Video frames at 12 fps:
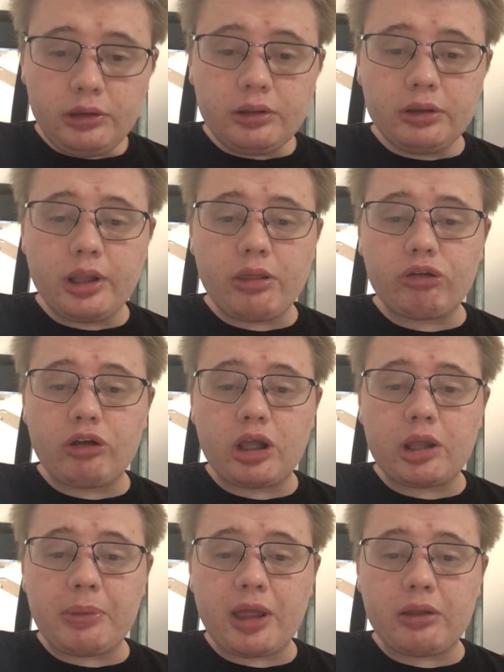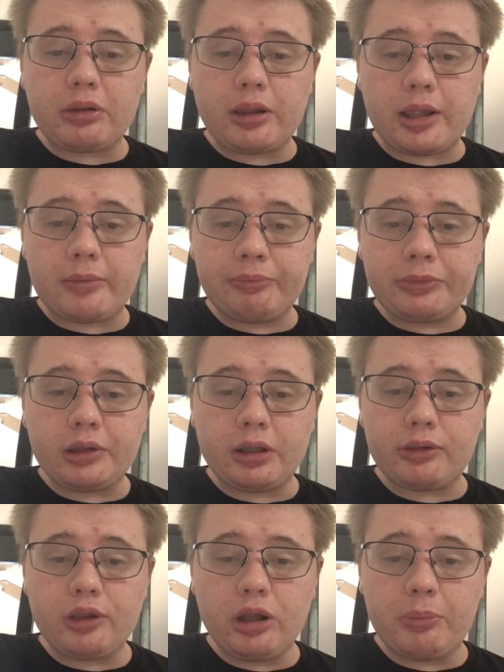Let's talk about um, a
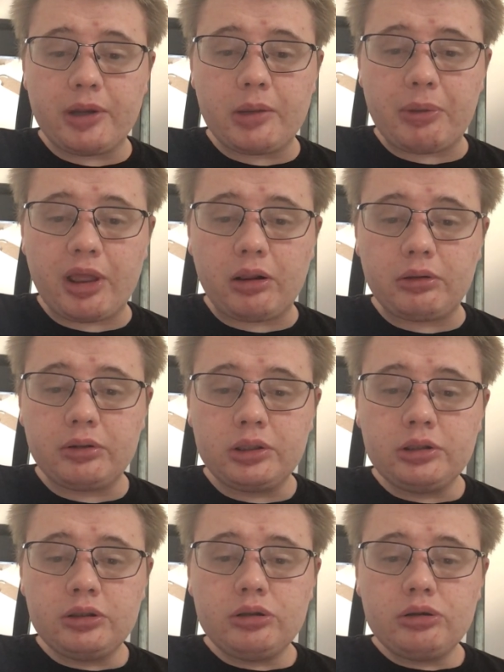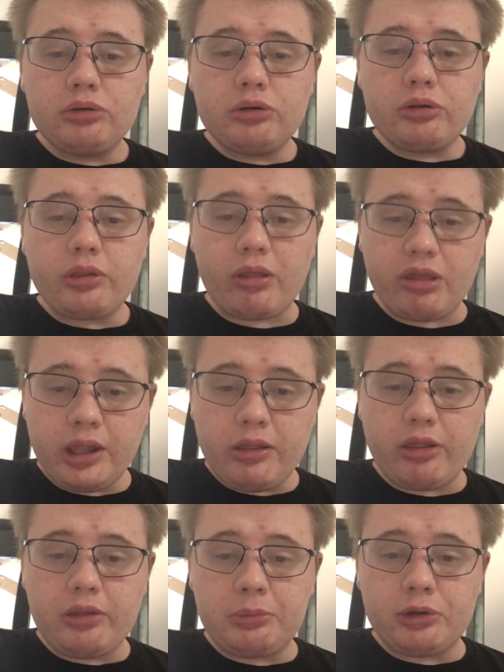little bit about the
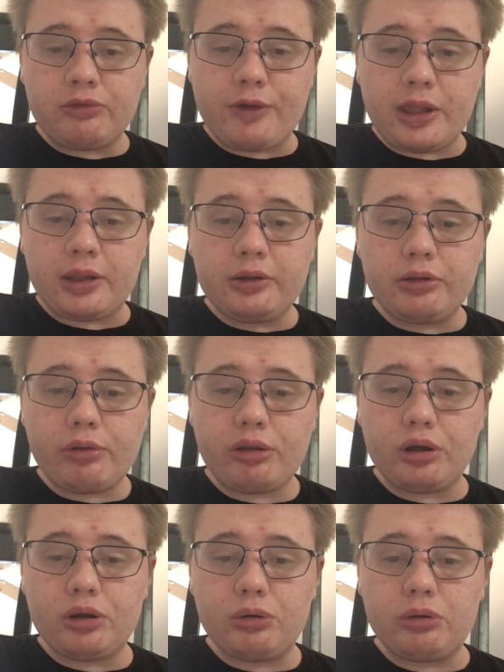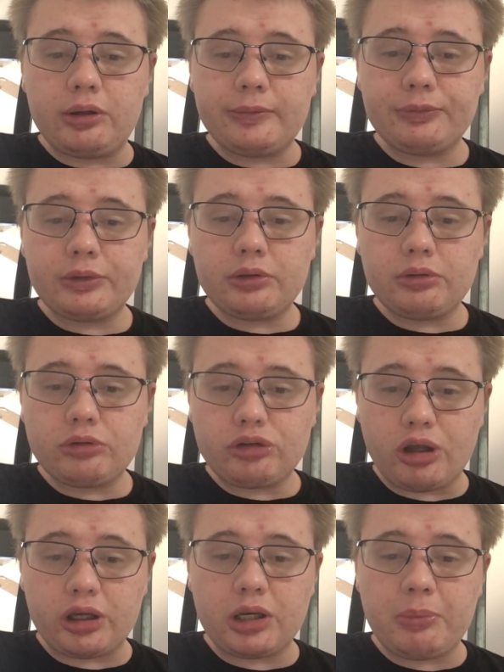scenes of the movie. So,
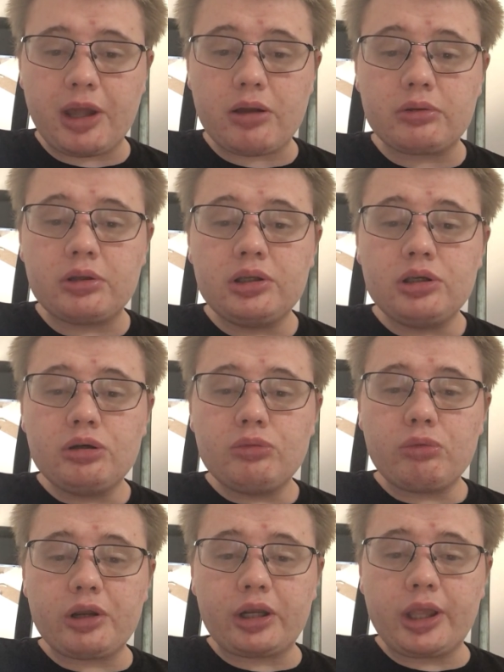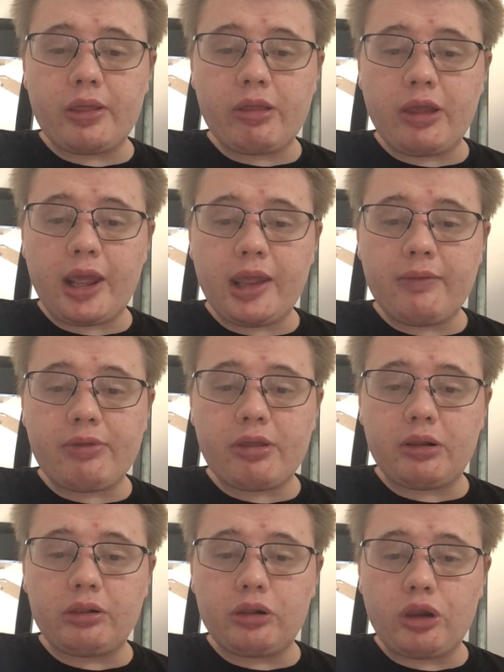talking about where he saves
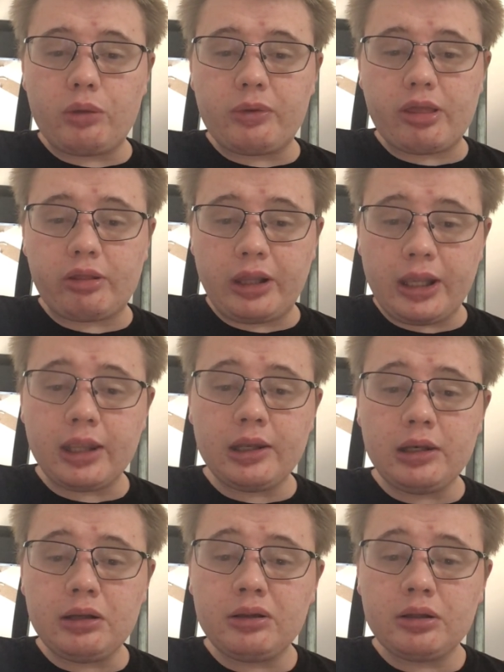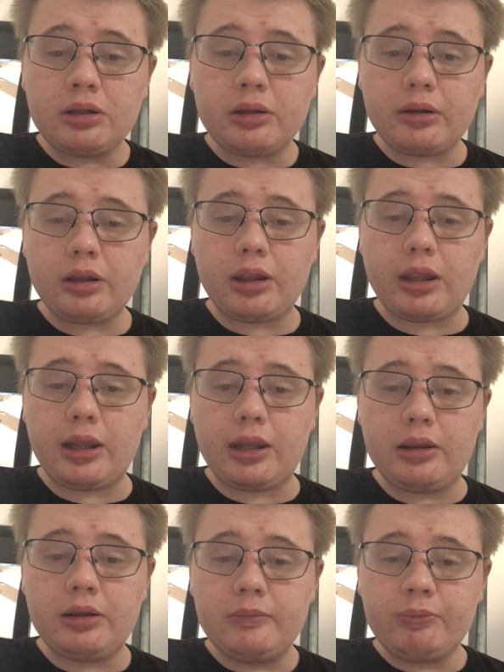Lois Lane
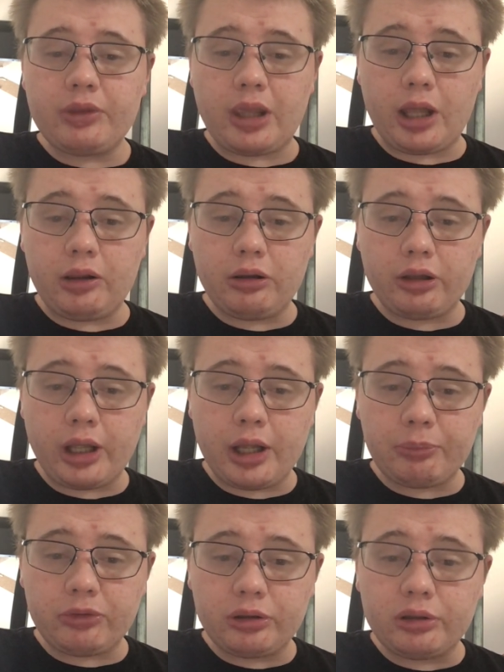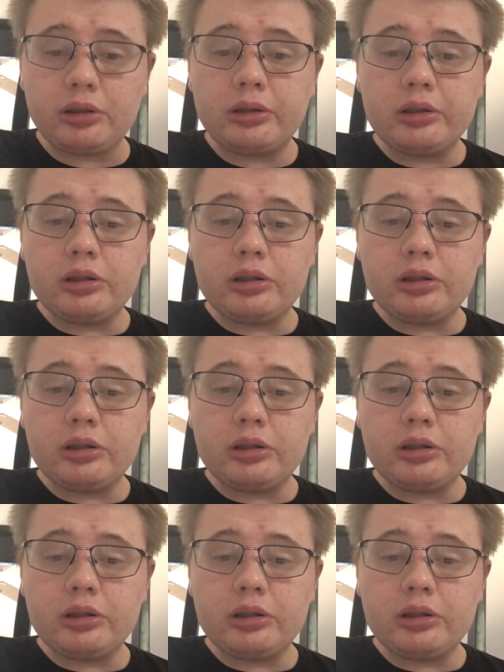in the helicopter.